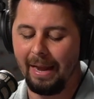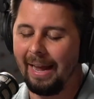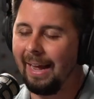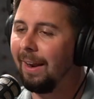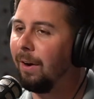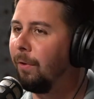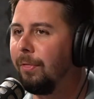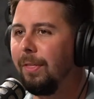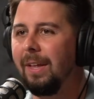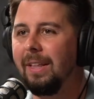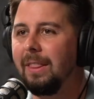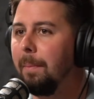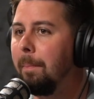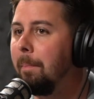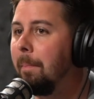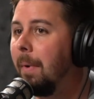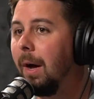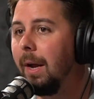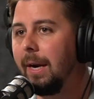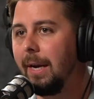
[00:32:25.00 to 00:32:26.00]
I don't think the
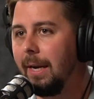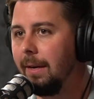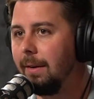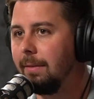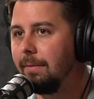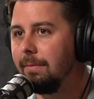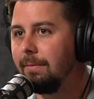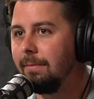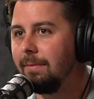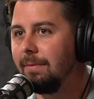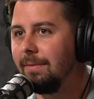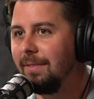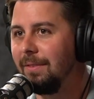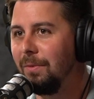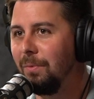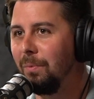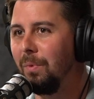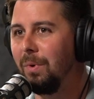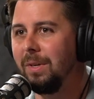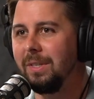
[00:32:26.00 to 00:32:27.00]
money
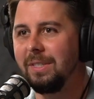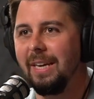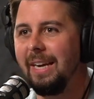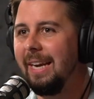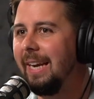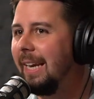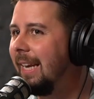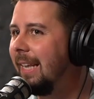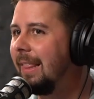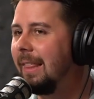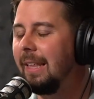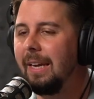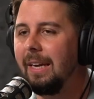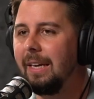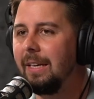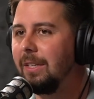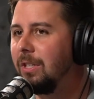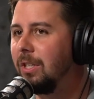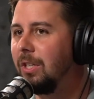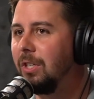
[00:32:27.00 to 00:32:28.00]
was
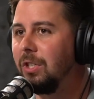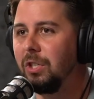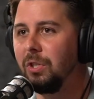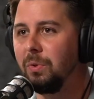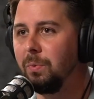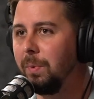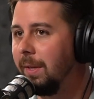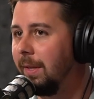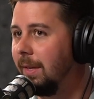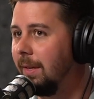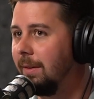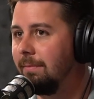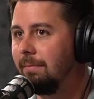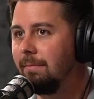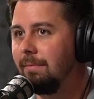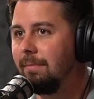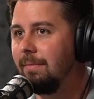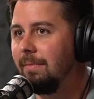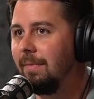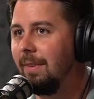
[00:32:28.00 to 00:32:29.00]
anything to do with it.
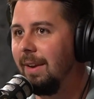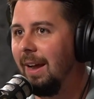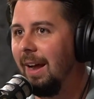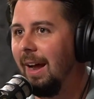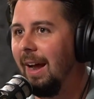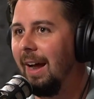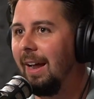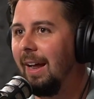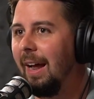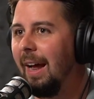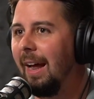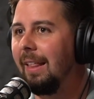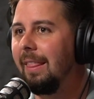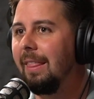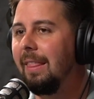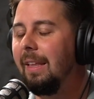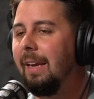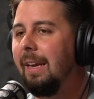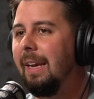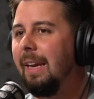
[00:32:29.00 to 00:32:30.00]
Mm. I, I
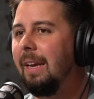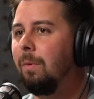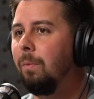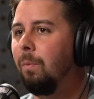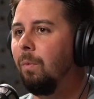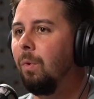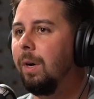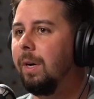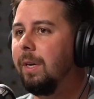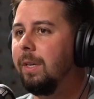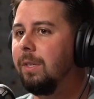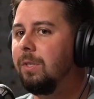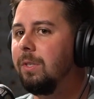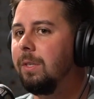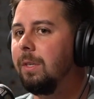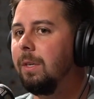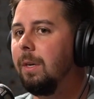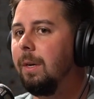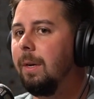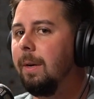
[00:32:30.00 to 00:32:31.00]
think it
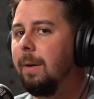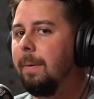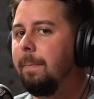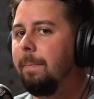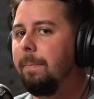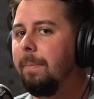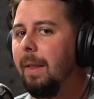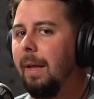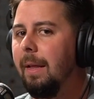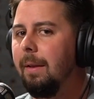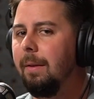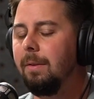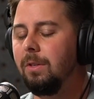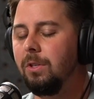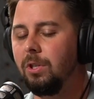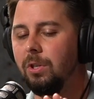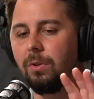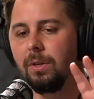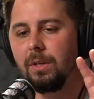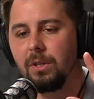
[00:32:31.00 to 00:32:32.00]
was uh,
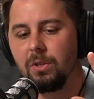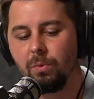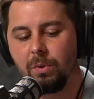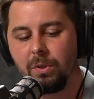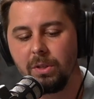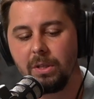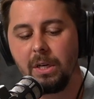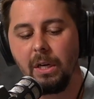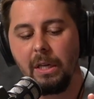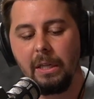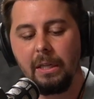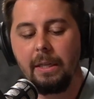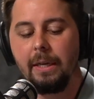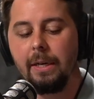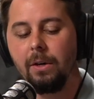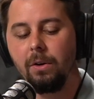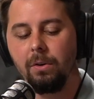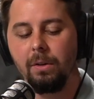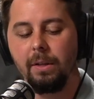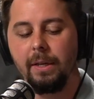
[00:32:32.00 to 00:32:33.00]
Judas was
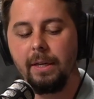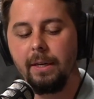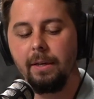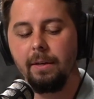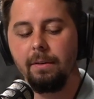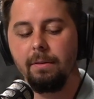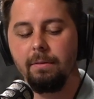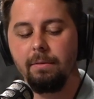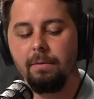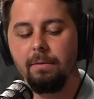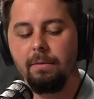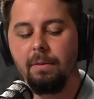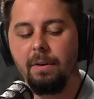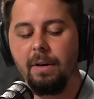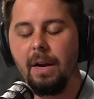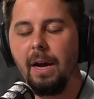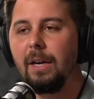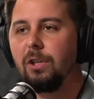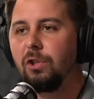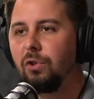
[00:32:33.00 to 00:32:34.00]
clearly
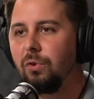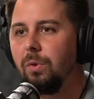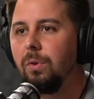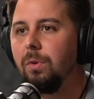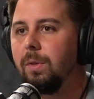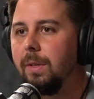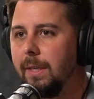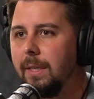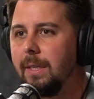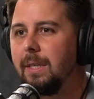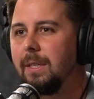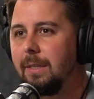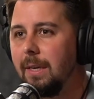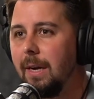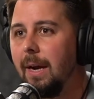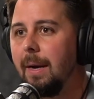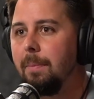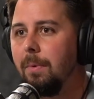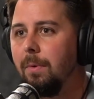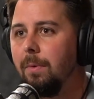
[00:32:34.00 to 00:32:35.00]
not truly a
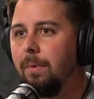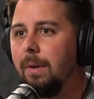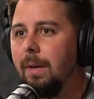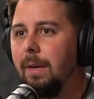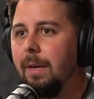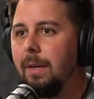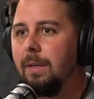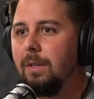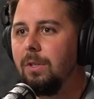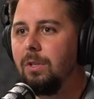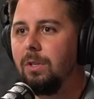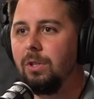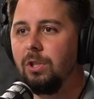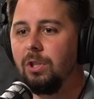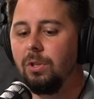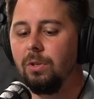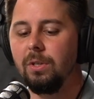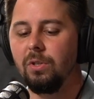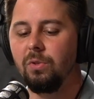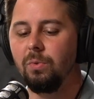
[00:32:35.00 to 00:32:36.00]
disciple.
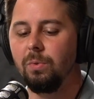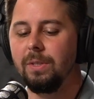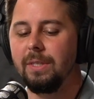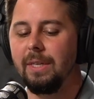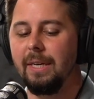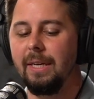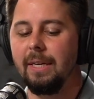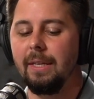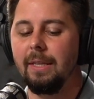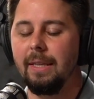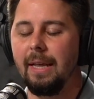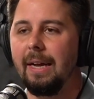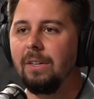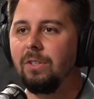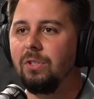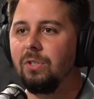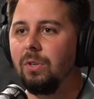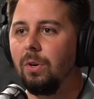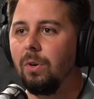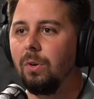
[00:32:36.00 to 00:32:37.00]
Judas was in
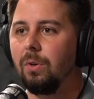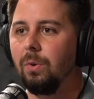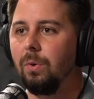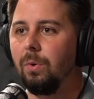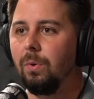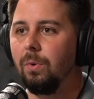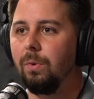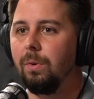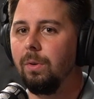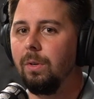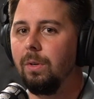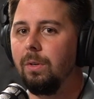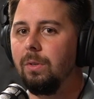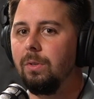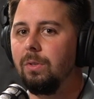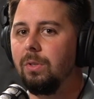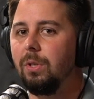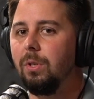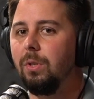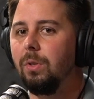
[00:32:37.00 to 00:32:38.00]
that circle
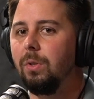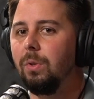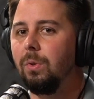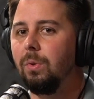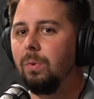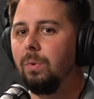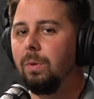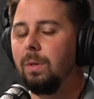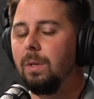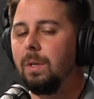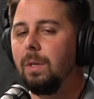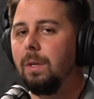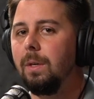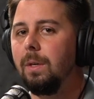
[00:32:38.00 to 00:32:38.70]
to,